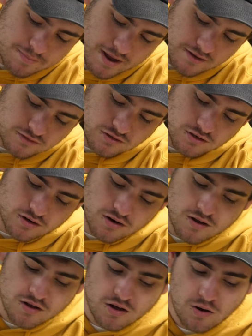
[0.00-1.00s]
balancer
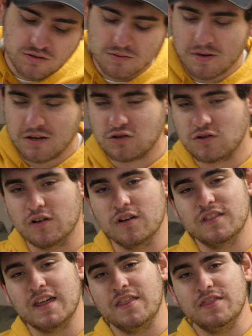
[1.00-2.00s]
goes and makes sure
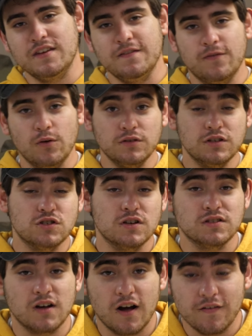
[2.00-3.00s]
that the
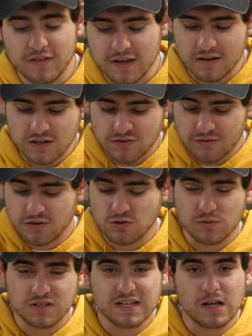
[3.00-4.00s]
voltages of the
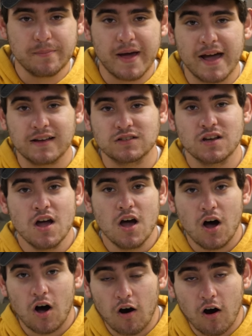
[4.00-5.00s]
individual cell packs
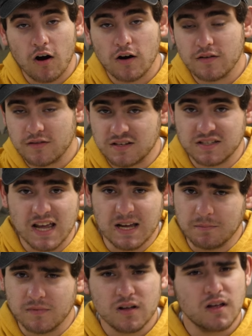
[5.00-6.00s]
are the
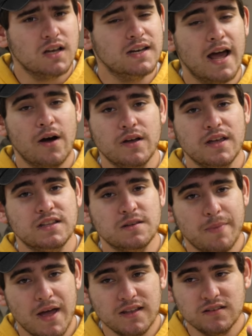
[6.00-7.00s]
same. Now, it
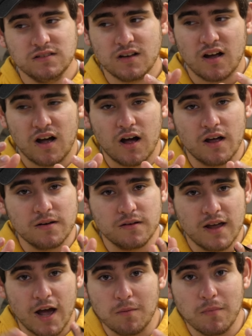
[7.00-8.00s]
depends on
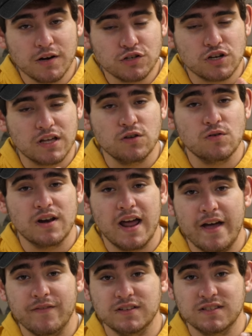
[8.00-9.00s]
how much, like you can
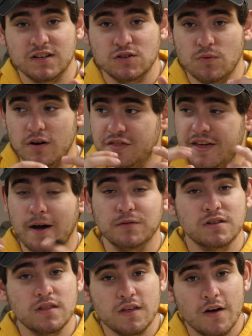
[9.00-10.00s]
have it set to
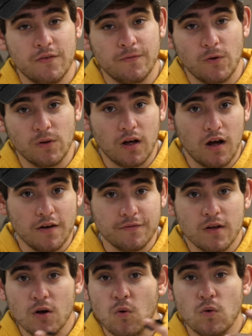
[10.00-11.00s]
1,000th of a volt
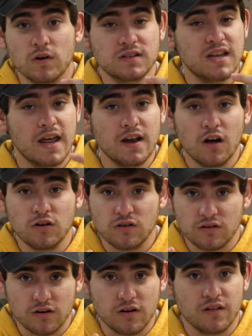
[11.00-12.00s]
off or
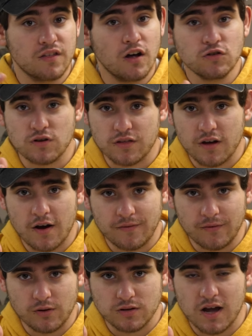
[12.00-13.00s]
100th of a
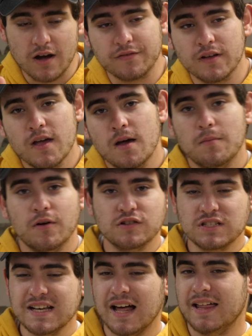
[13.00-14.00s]
volt off.
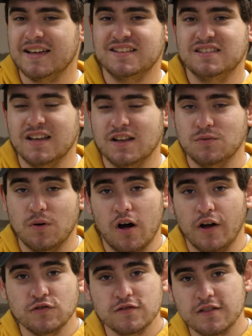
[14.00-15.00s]
Personally, I like to set it to
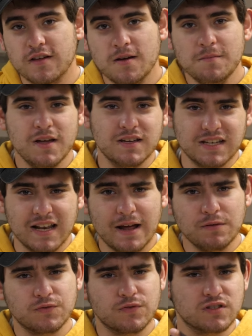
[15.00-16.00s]
100th because it
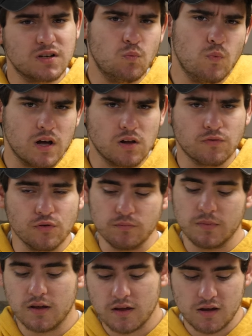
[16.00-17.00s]
allows for some wiggle
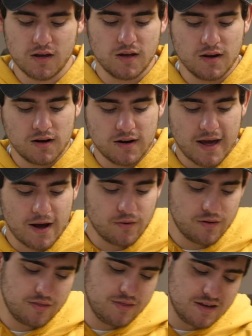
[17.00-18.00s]
room. Now,
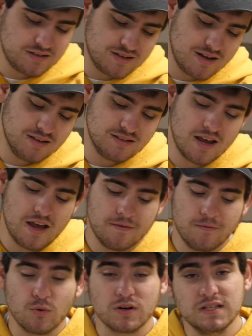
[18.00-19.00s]
this is a
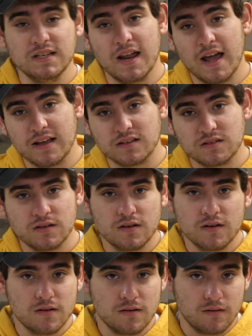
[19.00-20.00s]
14S
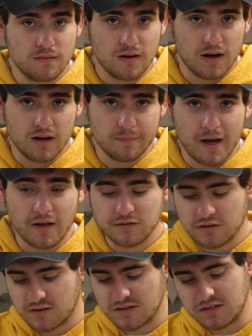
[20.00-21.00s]

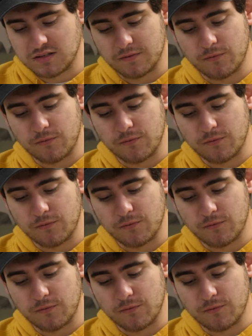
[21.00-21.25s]
balancer because this is a